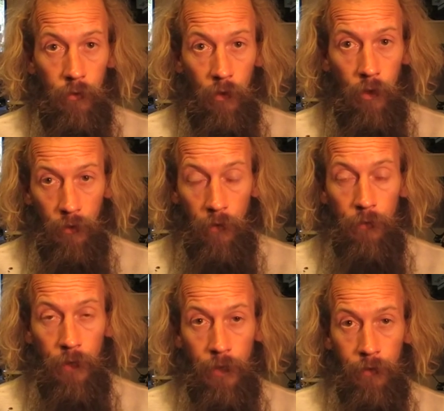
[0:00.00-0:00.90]
I
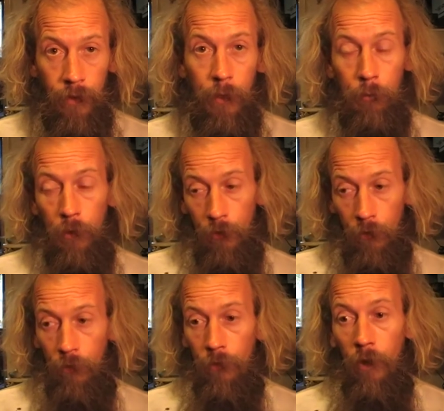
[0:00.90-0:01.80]
definitely did, because
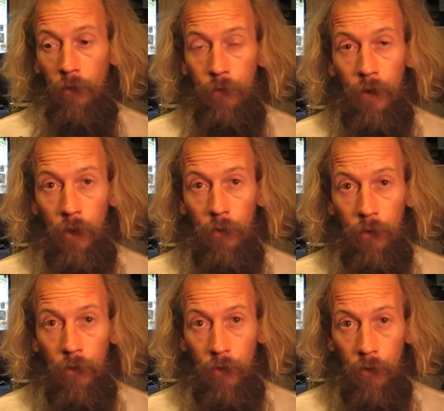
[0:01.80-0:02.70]
I've felt
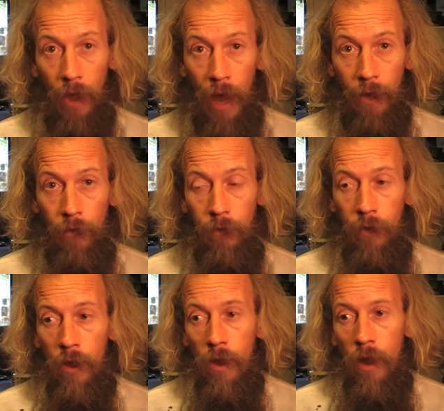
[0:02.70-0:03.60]
that.
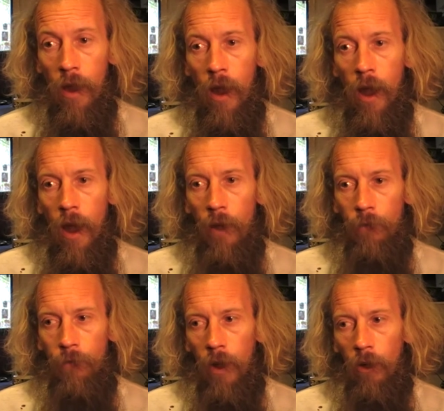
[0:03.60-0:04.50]
I
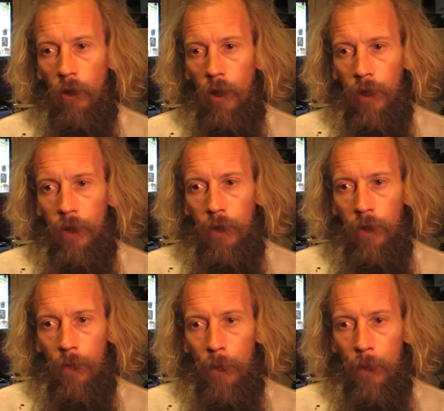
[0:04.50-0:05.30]
felt like,